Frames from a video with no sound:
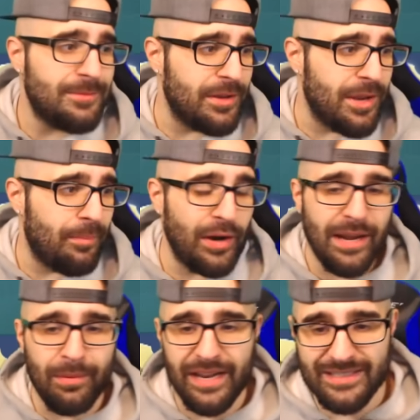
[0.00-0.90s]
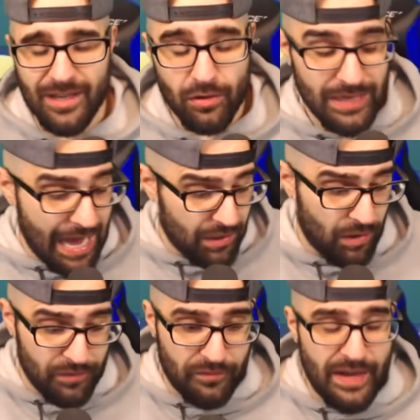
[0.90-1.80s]
It's been your boy, double A nine Skills. I
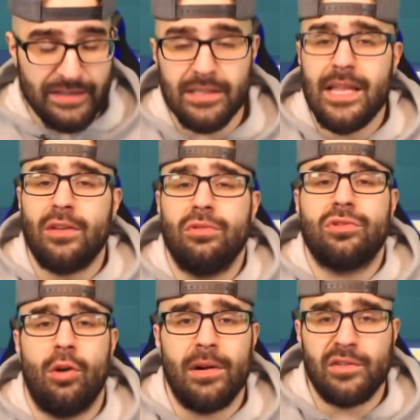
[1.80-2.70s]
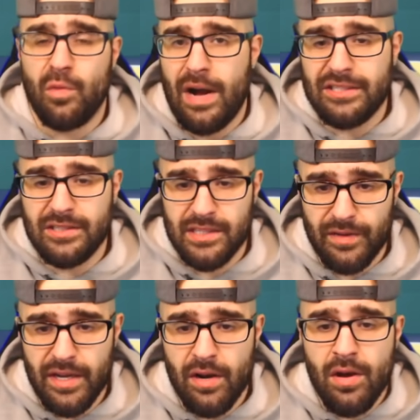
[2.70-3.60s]
love your faces. Thank you so much for watching this
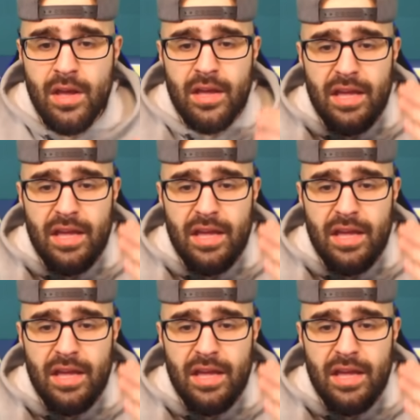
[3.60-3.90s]
video.